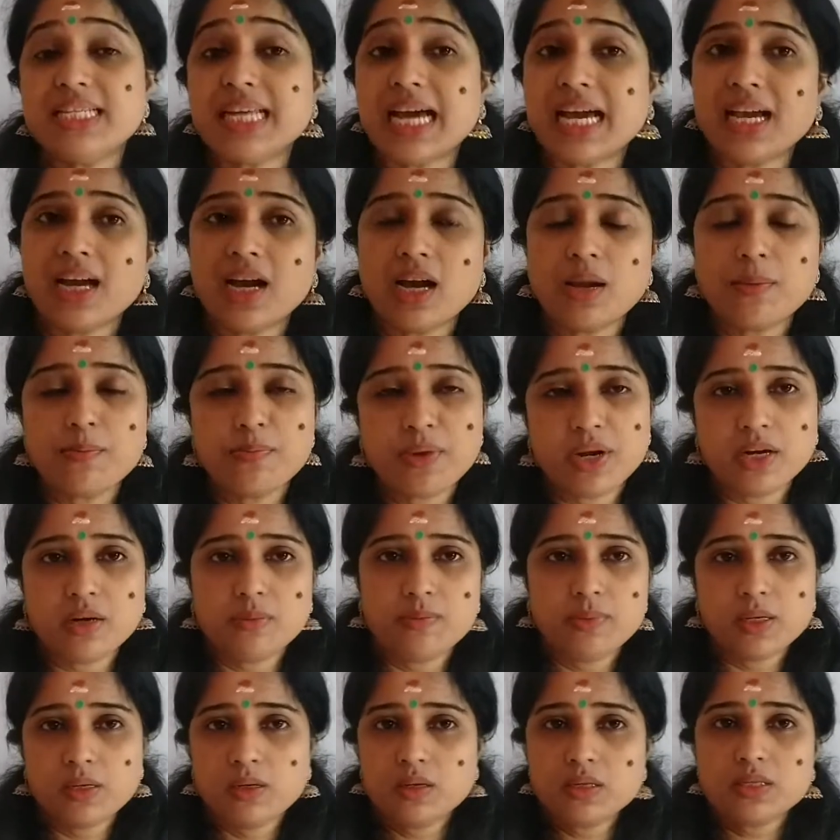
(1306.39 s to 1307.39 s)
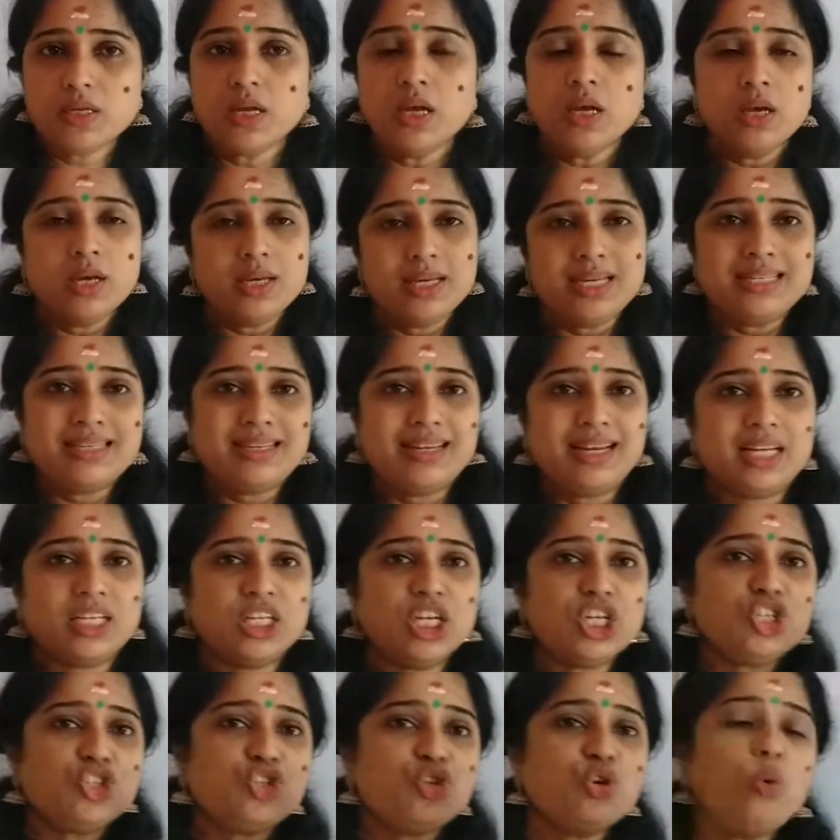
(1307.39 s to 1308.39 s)
dihybrid, because he
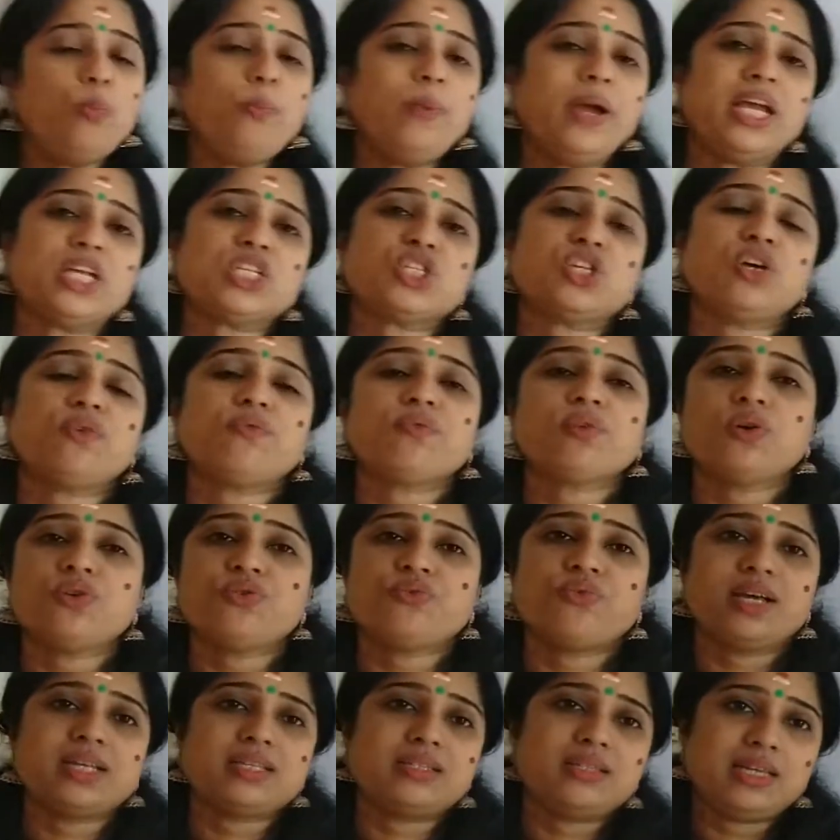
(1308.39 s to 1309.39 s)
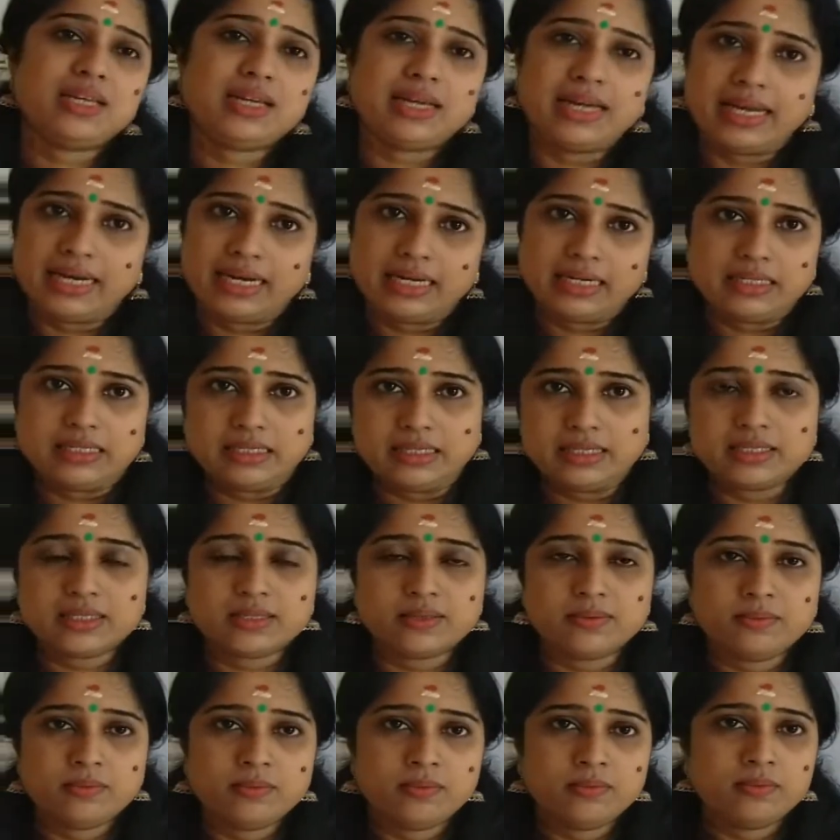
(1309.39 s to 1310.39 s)
selected 2 pairs of contrasting
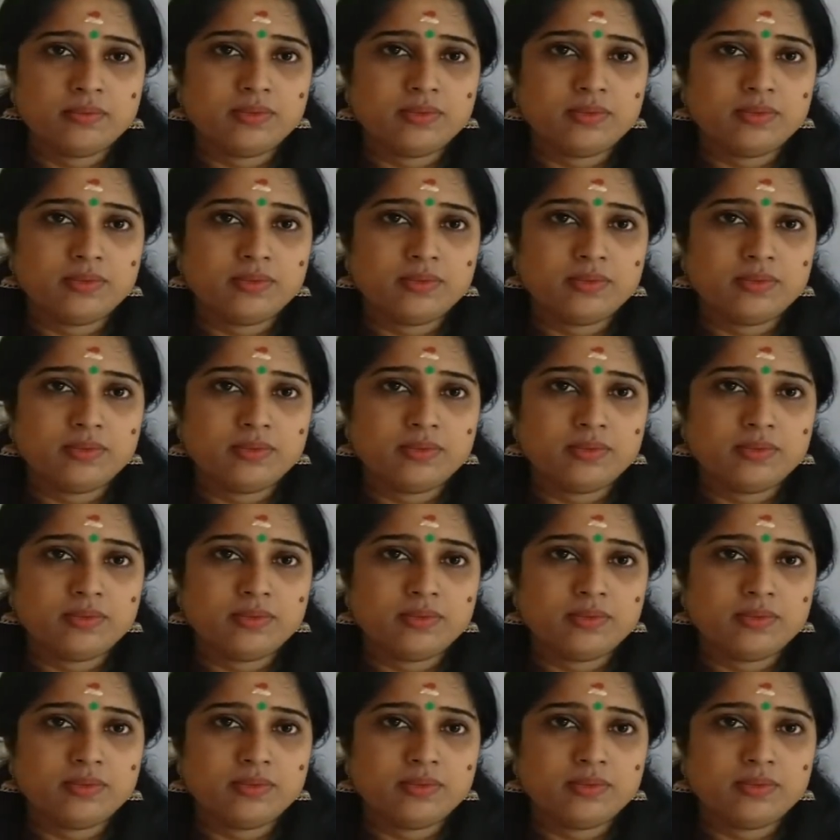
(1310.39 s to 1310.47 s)
characters.